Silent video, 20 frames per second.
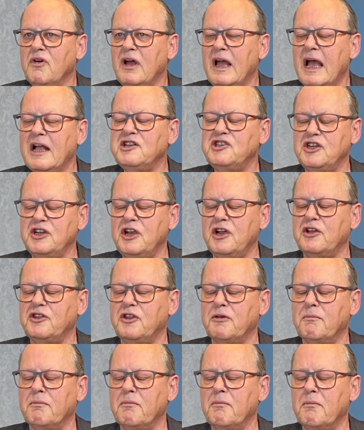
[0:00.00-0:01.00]

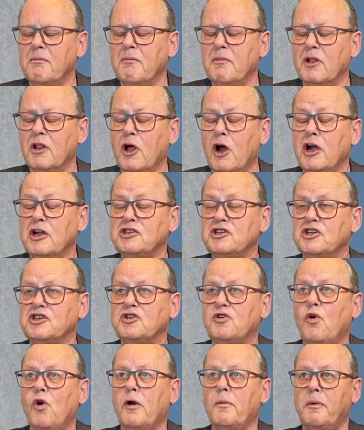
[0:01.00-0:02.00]
engineered the
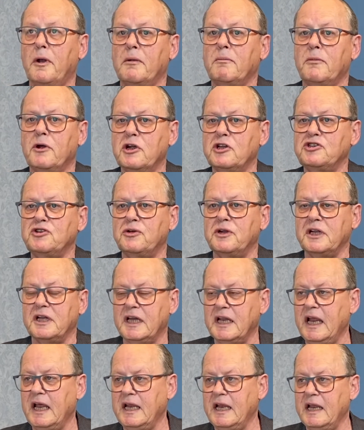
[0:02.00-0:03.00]
largest corporate merger in
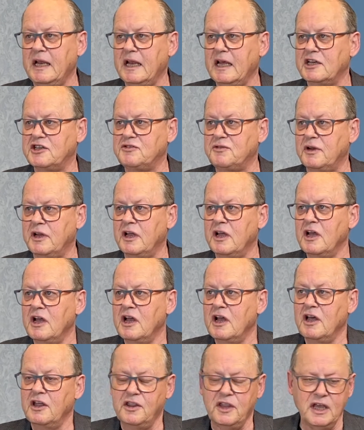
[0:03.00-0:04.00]
Canadian history.
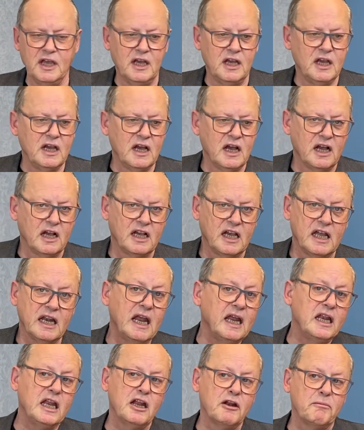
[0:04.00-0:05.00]
The
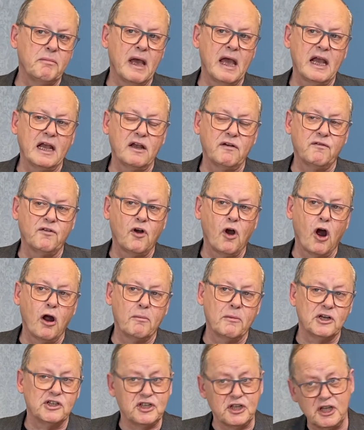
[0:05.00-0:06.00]
Canadian Bank of
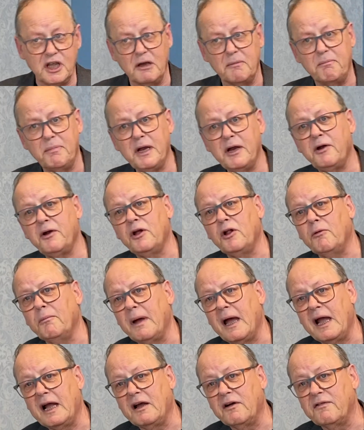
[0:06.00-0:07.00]
Commerce and the Imperial
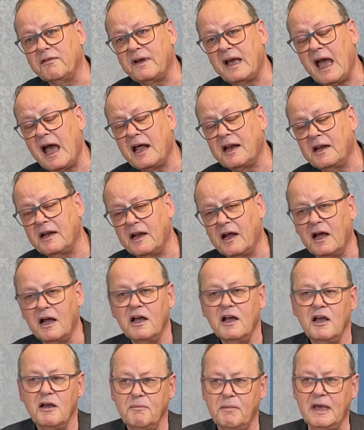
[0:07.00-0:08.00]
Bank of Canada
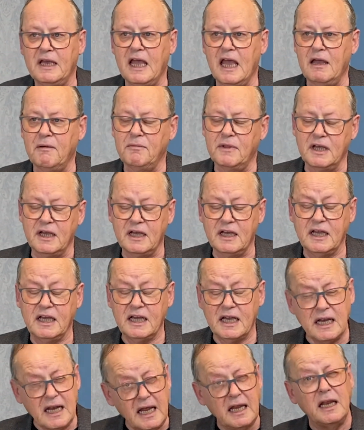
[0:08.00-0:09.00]
became the
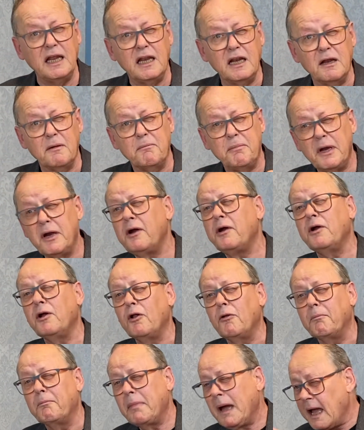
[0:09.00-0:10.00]
Canadian
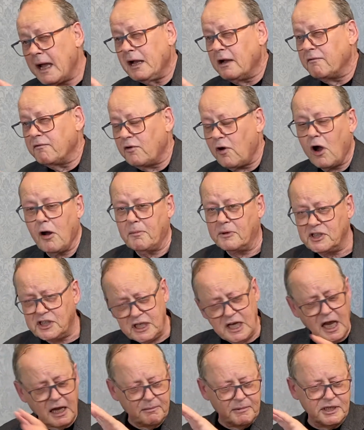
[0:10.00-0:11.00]
Imperial Bank of Commerce,
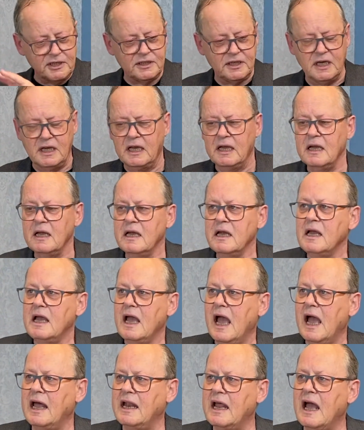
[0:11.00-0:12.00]
CIBC.
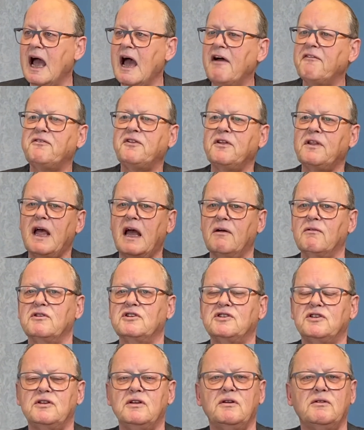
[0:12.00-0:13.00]
And after that
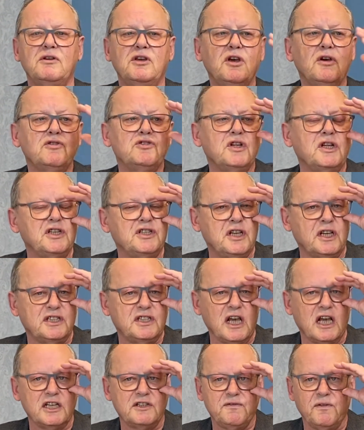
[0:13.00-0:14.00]
was hugely
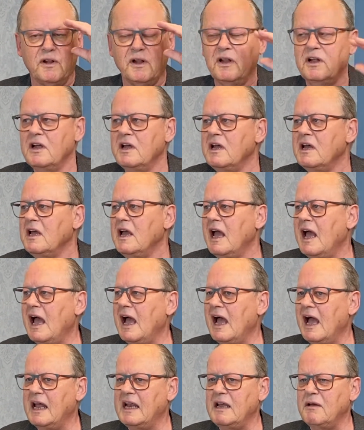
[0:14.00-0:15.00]
successful,
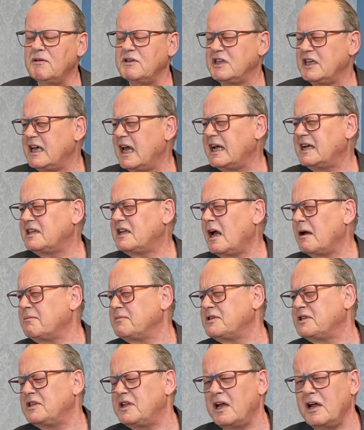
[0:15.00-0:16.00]
and he was kicked
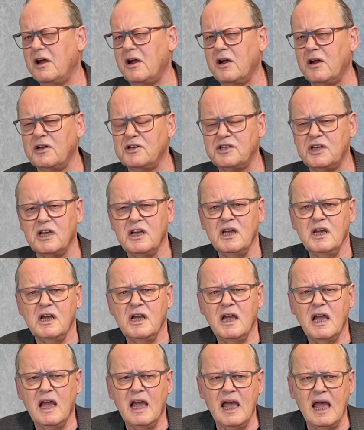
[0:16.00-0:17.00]
upstairs,
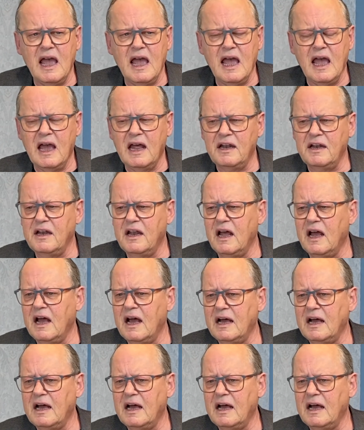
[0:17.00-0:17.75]
and